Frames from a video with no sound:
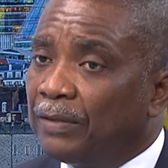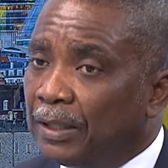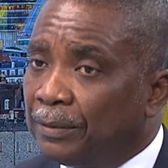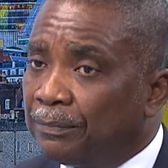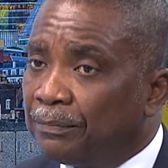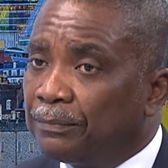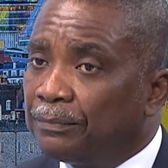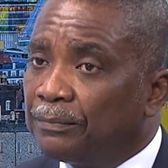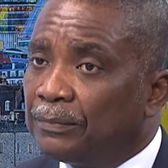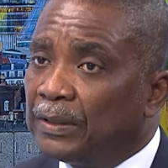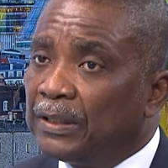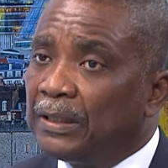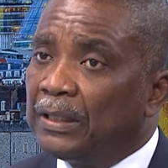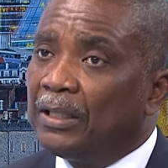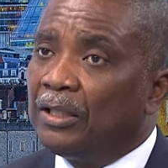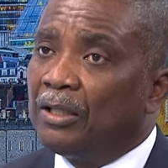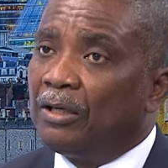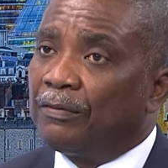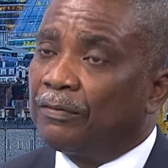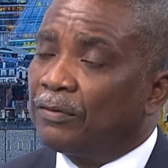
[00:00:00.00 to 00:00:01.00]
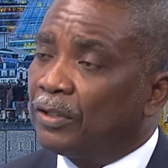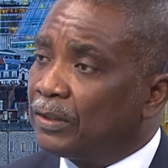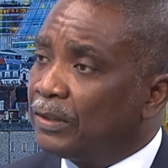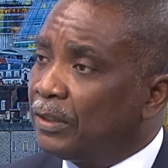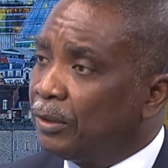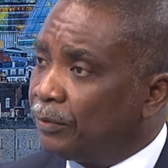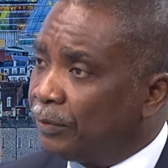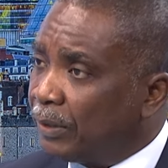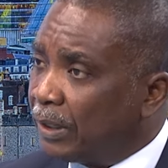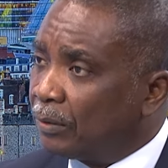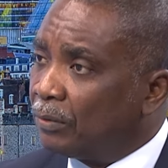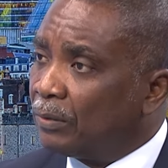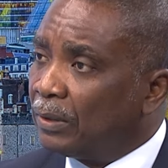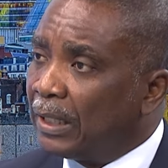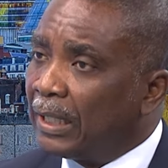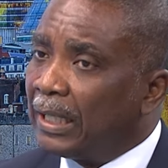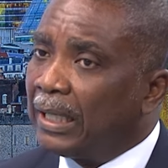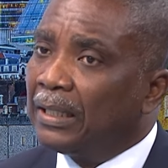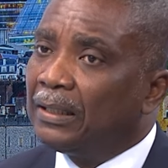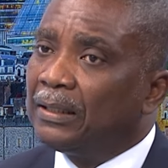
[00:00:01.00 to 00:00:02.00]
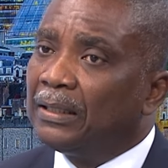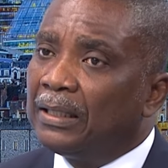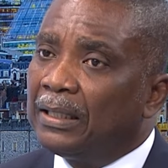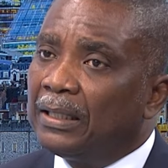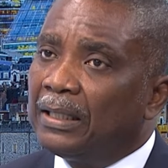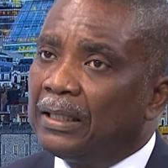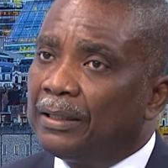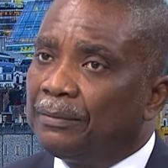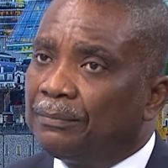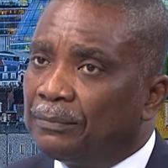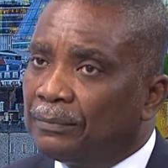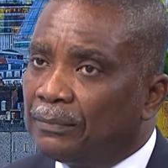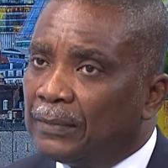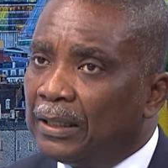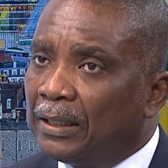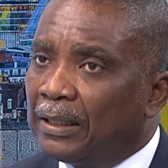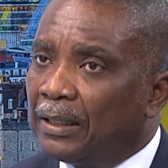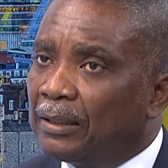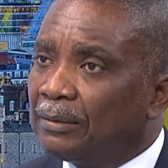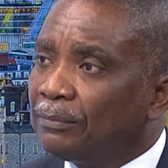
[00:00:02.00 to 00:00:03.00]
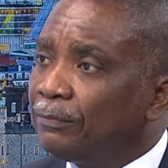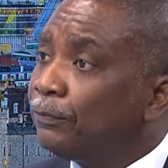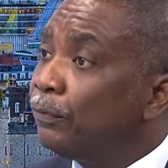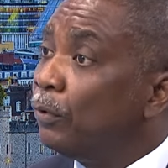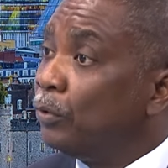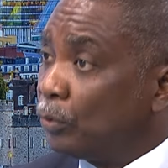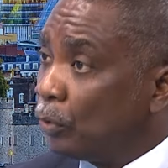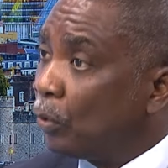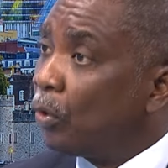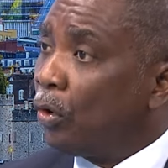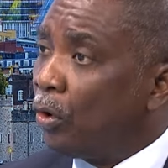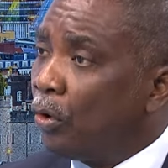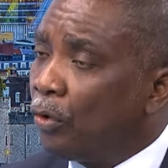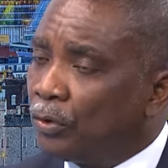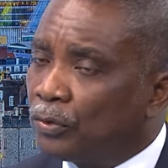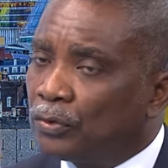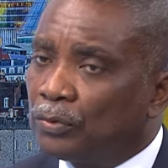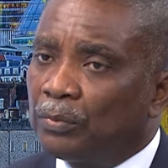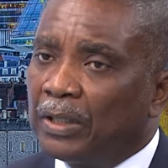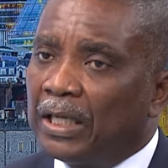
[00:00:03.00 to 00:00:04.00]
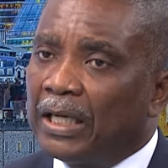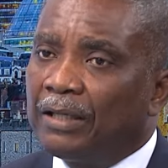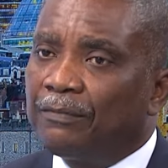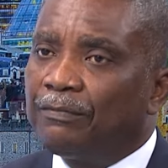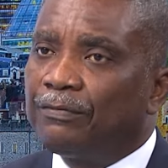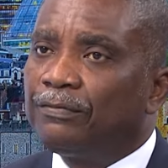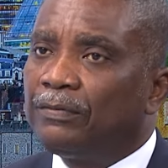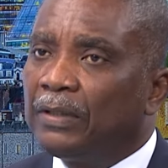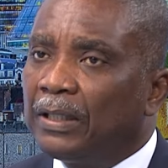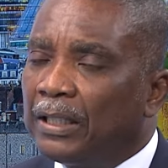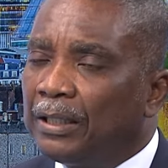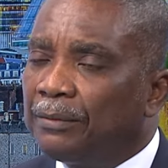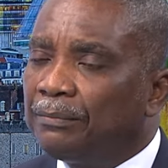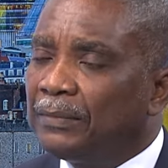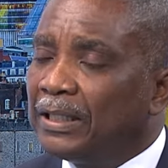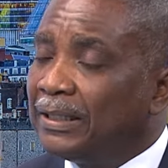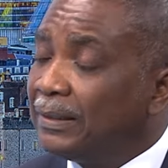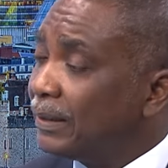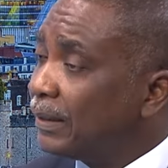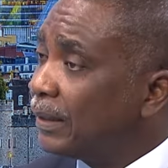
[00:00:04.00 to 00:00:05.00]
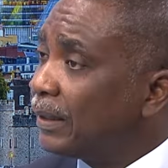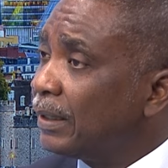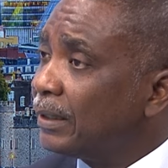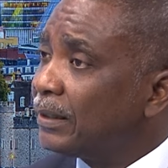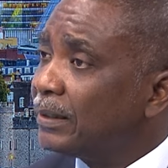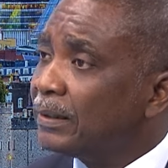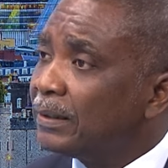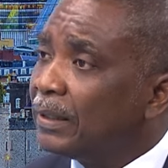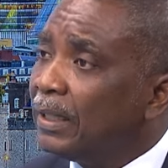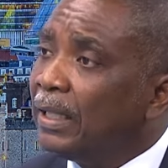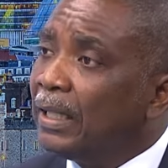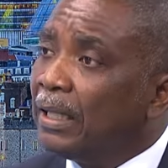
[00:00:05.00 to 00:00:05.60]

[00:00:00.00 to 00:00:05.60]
of course, the regular phone calls. We have internet